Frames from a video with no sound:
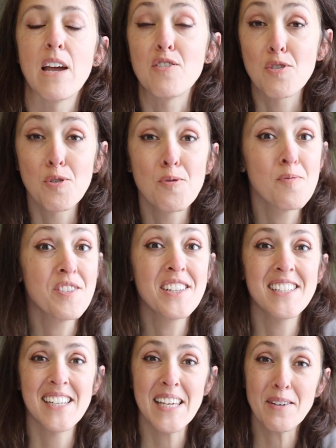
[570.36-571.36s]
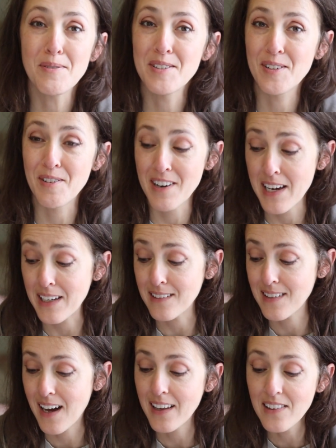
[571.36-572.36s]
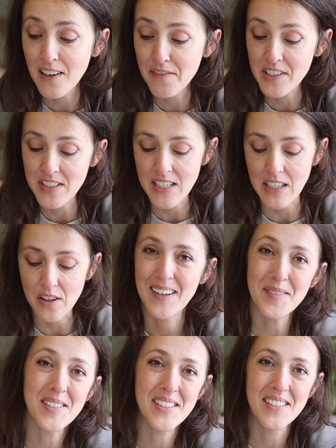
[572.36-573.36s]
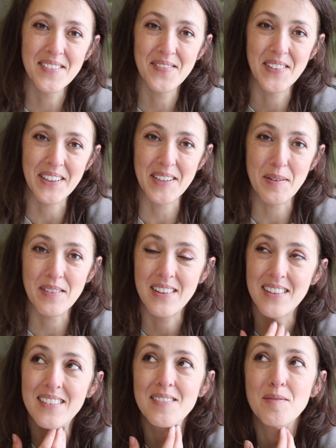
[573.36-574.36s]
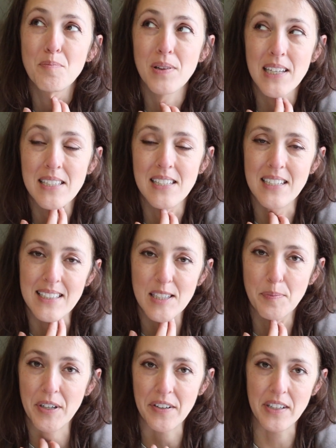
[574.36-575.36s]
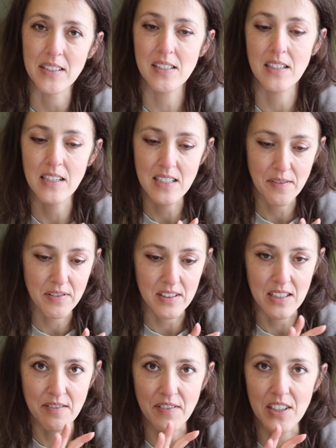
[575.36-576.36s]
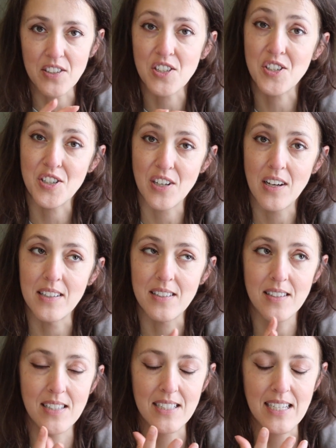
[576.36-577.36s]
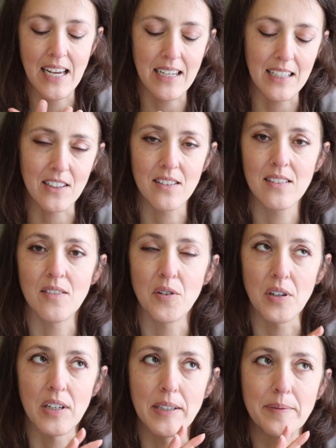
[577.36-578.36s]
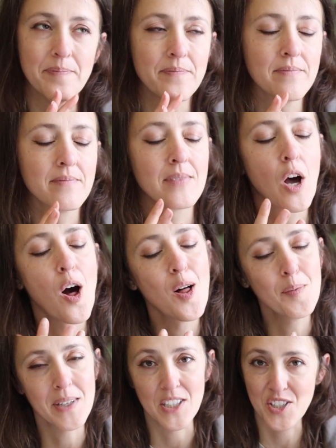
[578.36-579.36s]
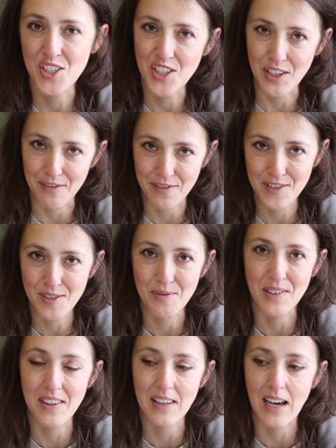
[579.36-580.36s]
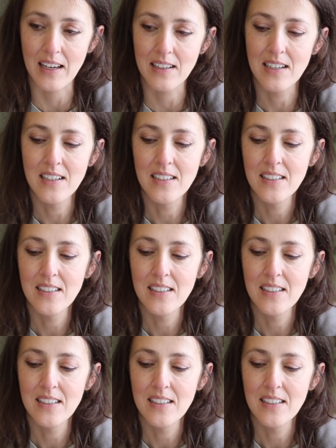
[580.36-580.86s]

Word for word: so the tea was great. I love the tea. That was a very pleasant experience, and I definitely felt a, a sedating or a calming shift with that.